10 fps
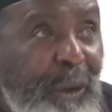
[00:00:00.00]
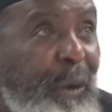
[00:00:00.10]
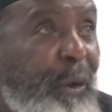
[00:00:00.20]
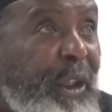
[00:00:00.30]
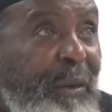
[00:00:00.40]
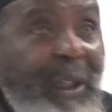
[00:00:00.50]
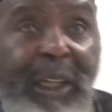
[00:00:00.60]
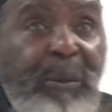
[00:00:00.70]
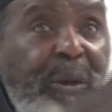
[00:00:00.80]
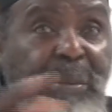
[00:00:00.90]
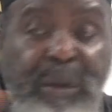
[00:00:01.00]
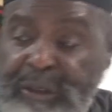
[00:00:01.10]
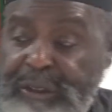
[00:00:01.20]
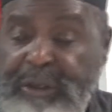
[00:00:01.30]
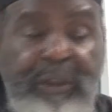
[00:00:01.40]
Well, you've got more
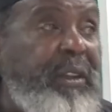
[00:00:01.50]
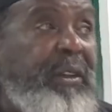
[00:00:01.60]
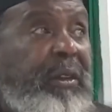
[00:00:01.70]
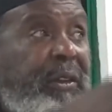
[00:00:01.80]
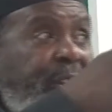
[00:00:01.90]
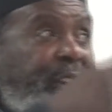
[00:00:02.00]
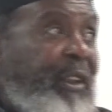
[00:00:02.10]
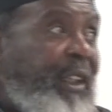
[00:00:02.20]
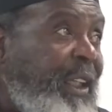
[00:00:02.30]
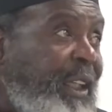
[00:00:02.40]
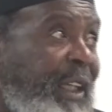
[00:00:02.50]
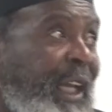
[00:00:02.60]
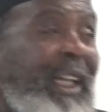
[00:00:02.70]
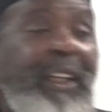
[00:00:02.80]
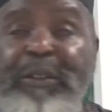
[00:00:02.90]
books, all of Shia.
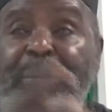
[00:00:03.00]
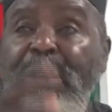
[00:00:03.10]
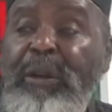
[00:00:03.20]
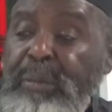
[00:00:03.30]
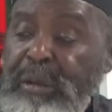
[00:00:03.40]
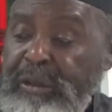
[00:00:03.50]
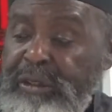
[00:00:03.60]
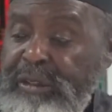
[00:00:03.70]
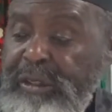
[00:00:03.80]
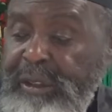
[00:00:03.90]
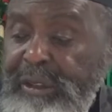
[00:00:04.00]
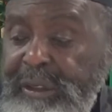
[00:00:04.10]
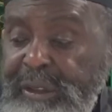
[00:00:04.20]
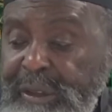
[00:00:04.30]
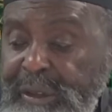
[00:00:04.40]
I give them all books.
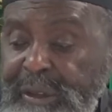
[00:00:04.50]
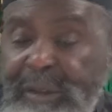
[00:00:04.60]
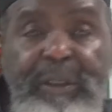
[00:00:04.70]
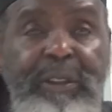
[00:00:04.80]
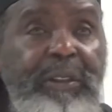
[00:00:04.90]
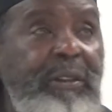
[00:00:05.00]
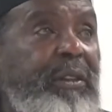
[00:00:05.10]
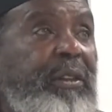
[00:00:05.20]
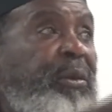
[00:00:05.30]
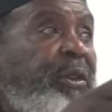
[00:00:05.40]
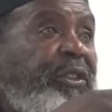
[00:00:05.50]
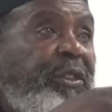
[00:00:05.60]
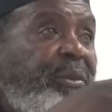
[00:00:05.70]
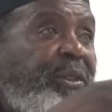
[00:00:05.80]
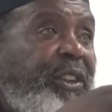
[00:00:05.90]
See, you want
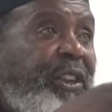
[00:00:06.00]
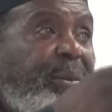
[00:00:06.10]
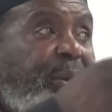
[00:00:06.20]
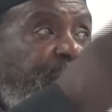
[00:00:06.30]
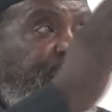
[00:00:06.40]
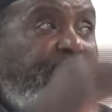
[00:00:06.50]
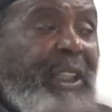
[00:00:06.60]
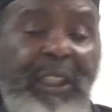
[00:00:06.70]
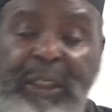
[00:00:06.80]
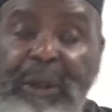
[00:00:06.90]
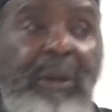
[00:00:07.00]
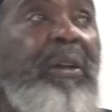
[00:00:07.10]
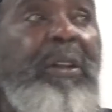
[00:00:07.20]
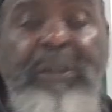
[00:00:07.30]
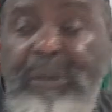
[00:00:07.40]
some Shia books? I got all of
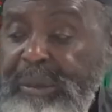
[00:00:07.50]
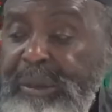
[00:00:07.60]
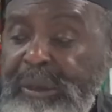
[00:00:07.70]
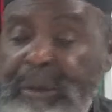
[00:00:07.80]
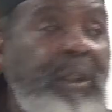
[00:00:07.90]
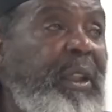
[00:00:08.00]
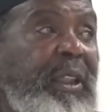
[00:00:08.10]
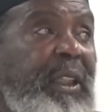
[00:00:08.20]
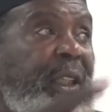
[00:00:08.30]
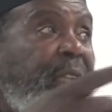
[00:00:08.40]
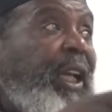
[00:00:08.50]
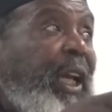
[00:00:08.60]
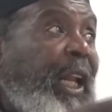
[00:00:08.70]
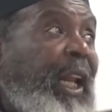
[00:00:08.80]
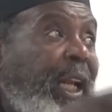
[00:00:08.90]
them. Right out there.
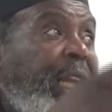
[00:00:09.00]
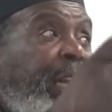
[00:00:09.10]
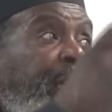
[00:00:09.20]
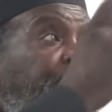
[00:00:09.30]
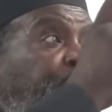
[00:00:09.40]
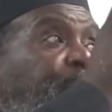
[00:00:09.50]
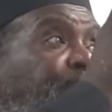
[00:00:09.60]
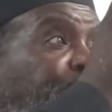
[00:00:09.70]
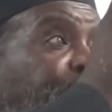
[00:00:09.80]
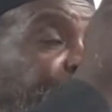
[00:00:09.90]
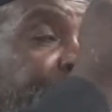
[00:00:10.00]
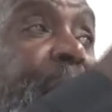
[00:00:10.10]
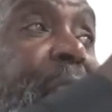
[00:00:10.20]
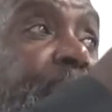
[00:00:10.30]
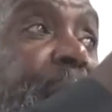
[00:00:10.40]
I got the
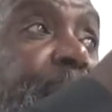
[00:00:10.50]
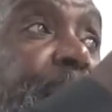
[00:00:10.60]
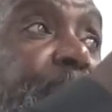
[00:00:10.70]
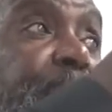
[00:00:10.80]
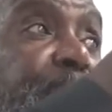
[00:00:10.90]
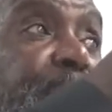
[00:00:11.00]
thing full of